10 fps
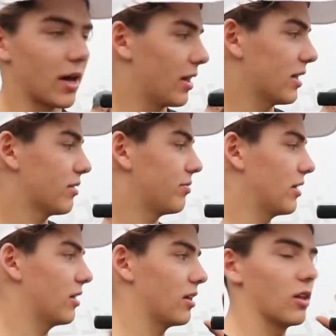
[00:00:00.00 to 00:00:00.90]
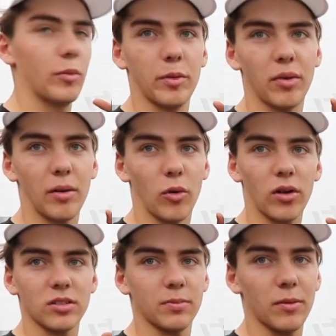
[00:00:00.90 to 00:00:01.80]
I like the feel of the aluminum bar more.
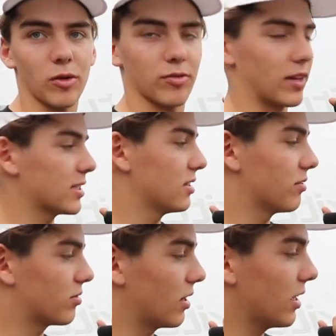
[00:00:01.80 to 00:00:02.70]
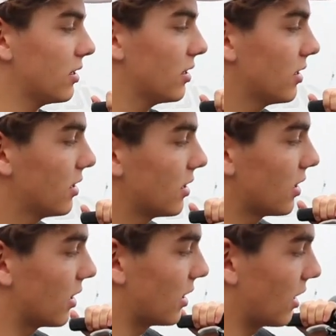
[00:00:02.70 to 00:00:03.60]
There's a bit more flex in the front
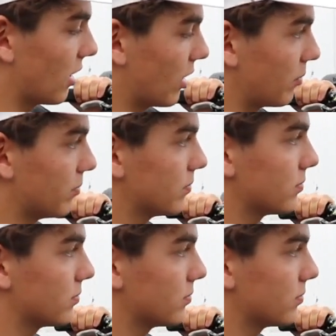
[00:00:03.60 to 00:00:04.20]
end.